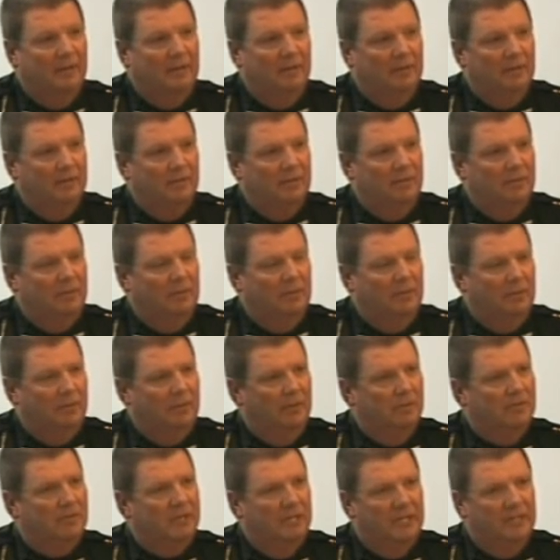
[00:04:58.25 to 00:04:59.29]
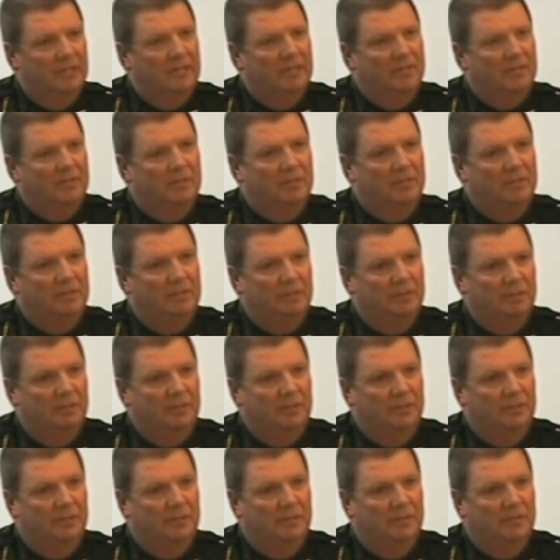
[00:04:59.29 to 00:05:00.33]
to see that we don't take that seriously.
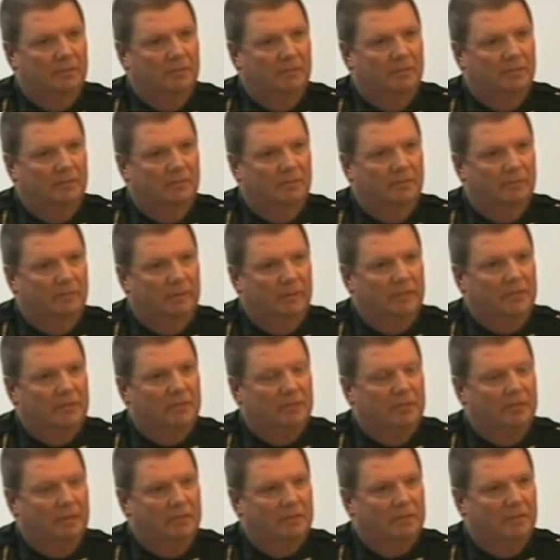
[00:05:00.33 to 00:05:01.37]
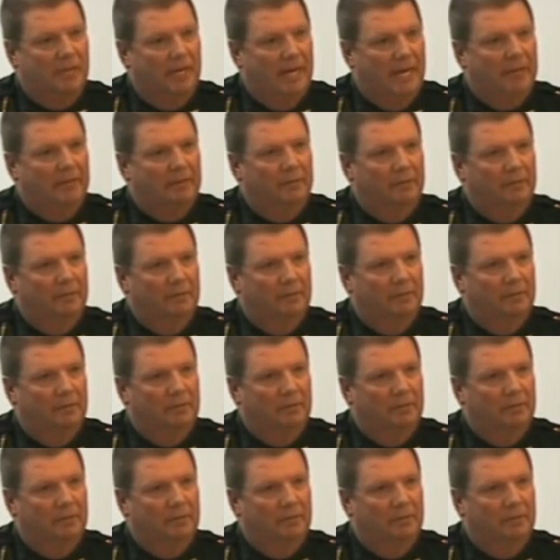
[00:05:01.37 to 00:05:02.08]
Very seriously, I do.